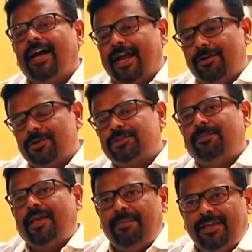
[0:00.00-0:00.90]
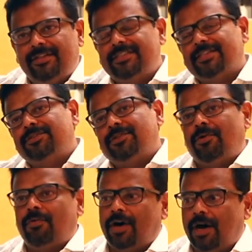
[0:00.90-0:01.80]
And also maybe just, you
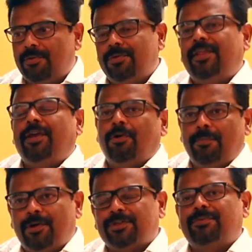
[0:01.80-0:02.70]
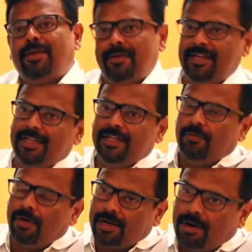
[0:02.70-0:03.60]
know, how do they go? Because maybe
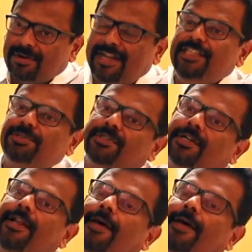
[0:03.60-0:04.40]
work out an individual